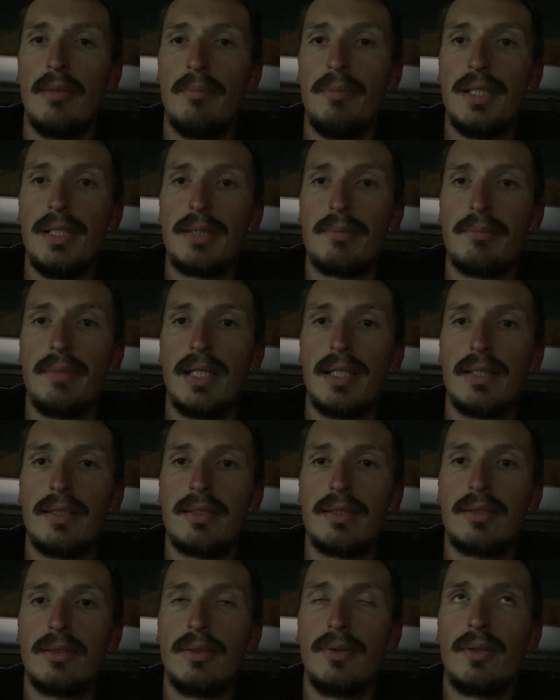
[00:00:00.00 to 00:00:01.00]
big
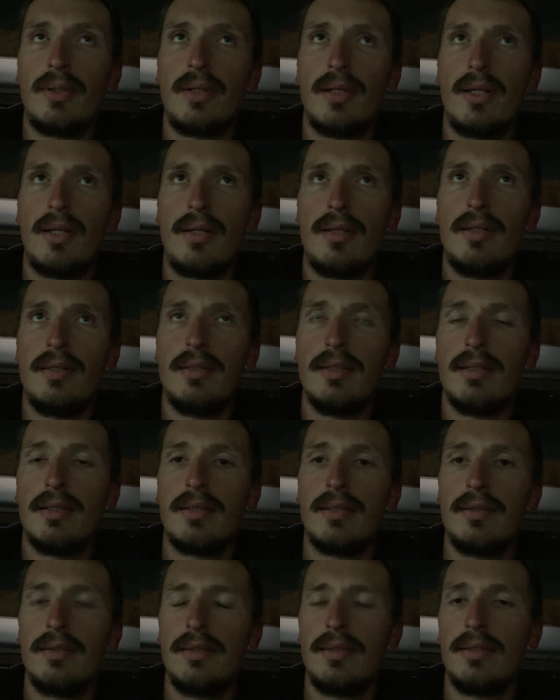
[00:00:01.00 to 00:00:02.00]
mess going on
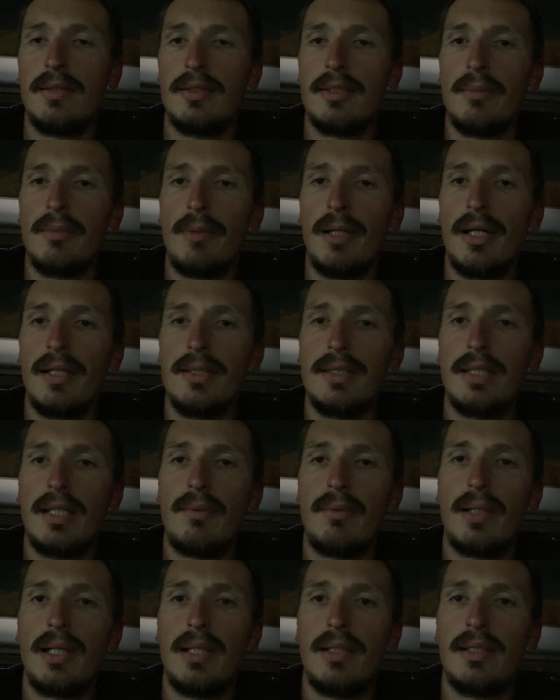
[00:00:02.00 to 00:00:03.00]
in the supply chain
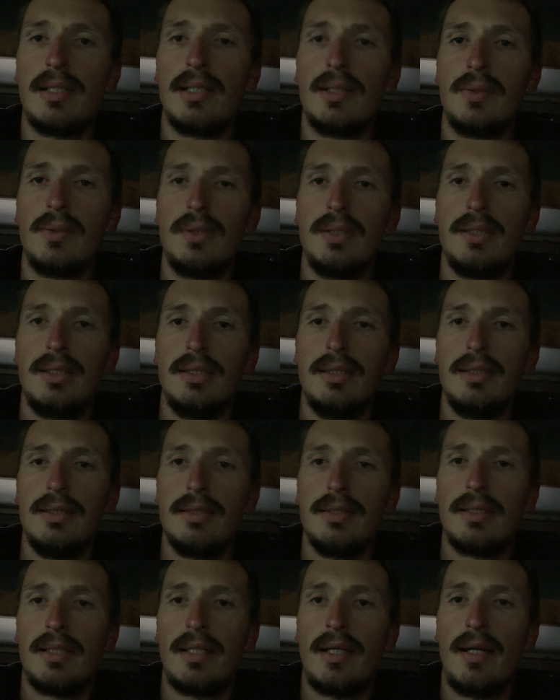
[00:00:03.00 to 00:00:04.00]
right now.
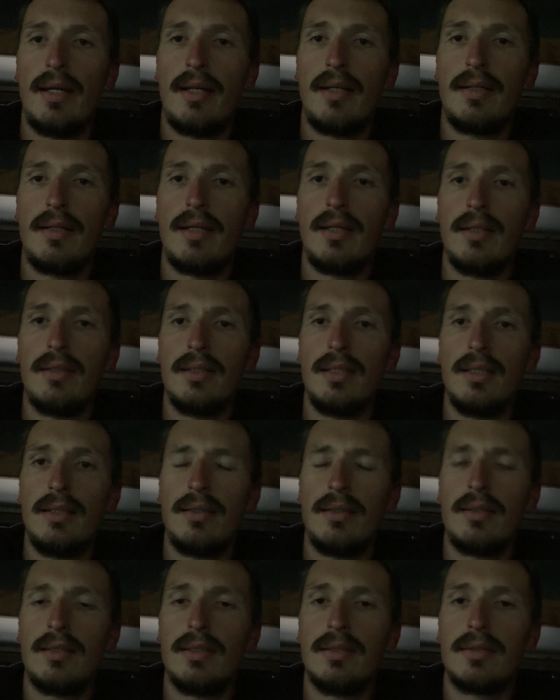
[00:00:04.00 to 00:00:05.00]
And I
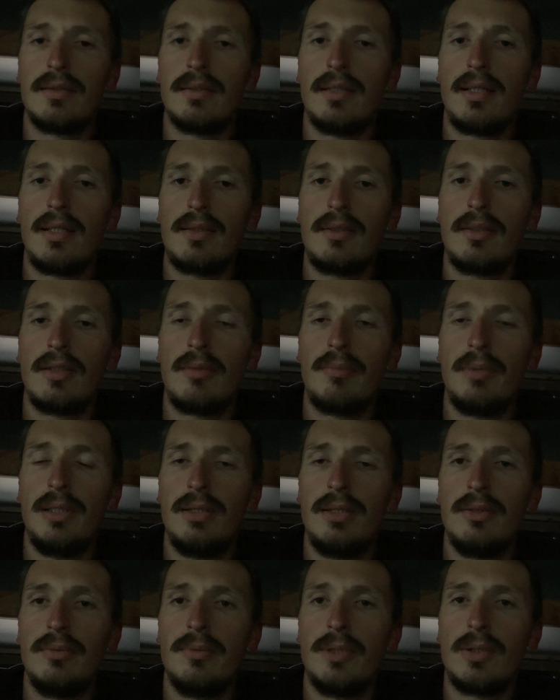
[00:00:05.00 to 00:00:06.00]
think it's not going to be
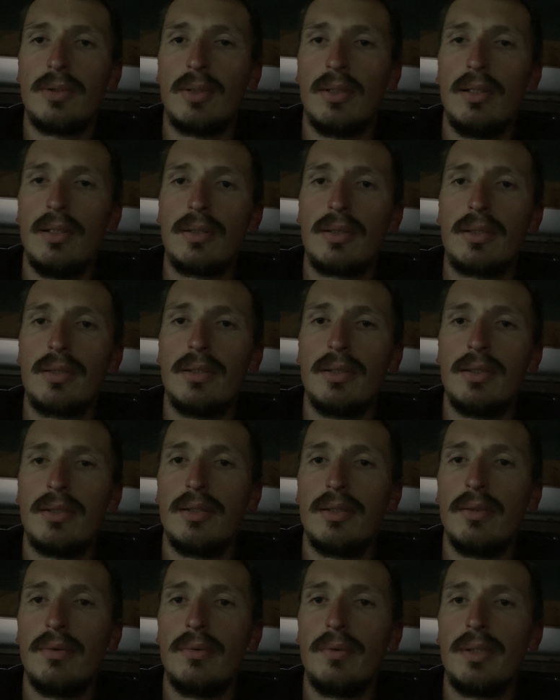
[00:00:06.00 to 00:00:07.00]
too much longer
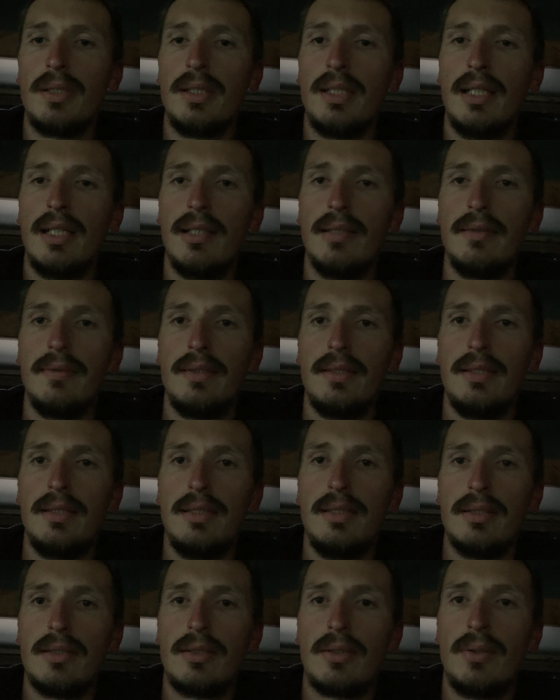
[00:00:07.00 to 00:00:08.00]
until we're
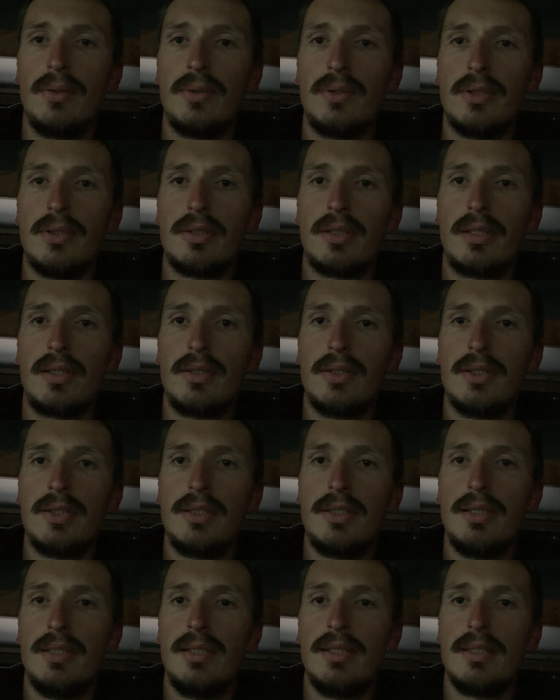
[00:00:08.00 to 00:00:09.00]
going to start to
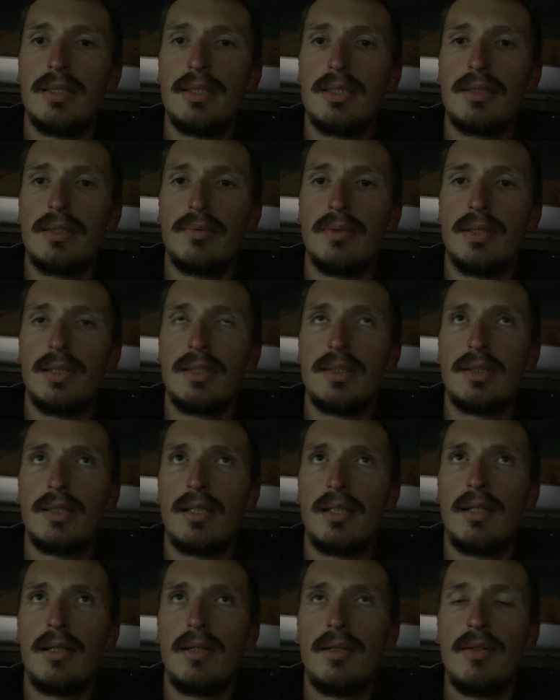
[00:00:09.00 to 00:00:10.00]
see this with
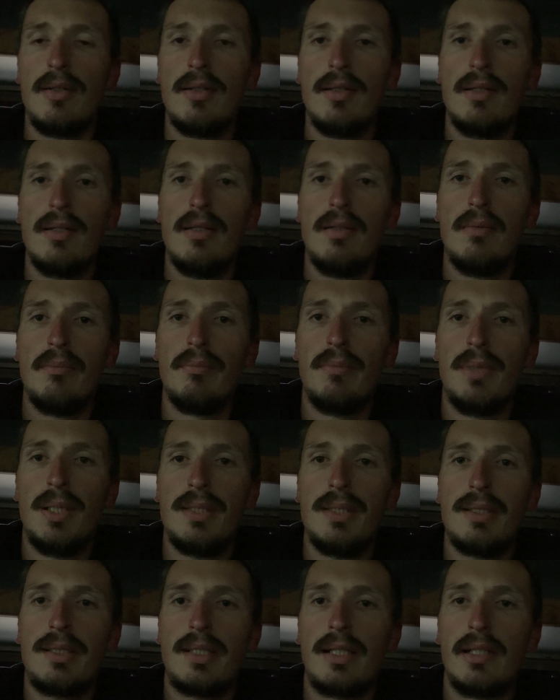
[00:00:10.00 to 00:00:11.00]

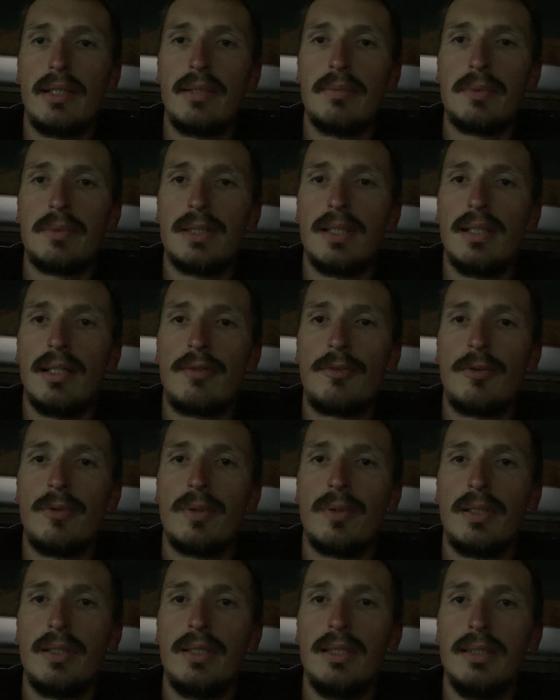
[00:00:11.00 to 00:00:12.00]
basic items that
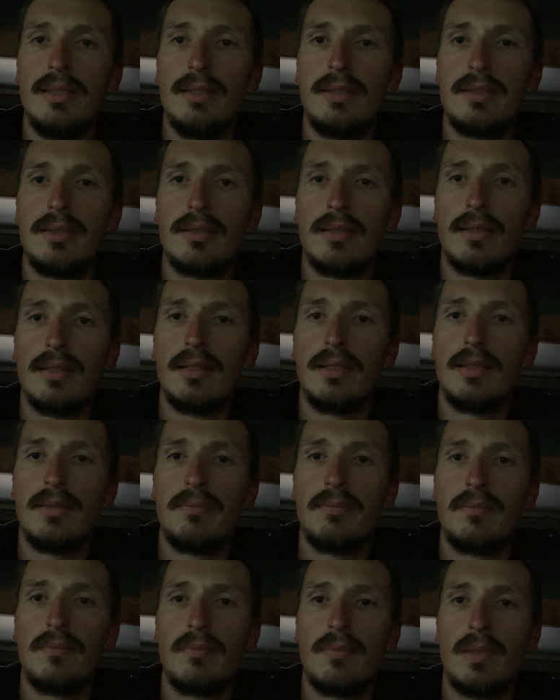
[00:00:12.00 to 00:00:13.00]
everyone needs,
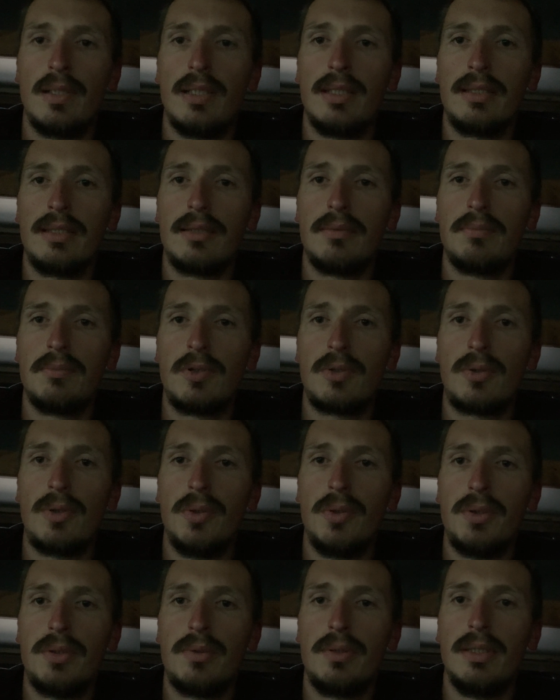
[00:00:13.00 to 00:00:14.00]
like
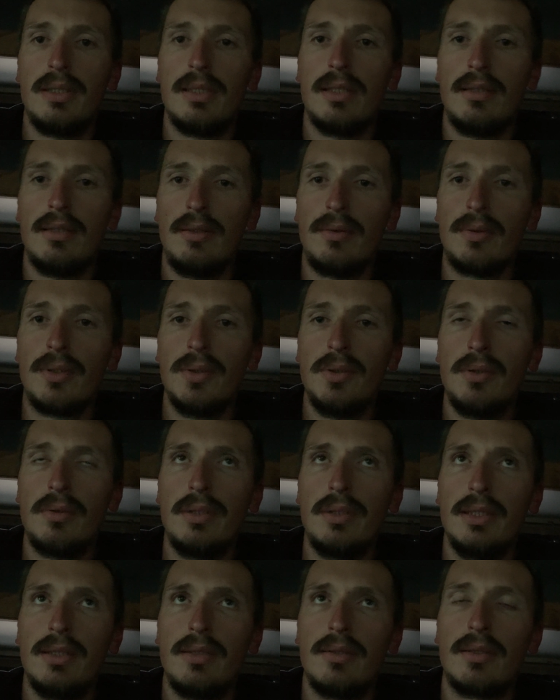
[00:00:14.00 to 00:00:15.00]
groceries at the
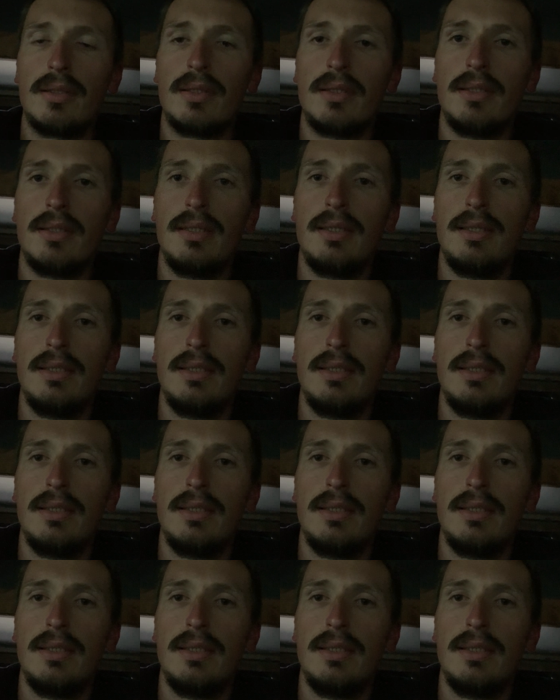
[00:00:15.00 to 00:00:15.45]
grocery store,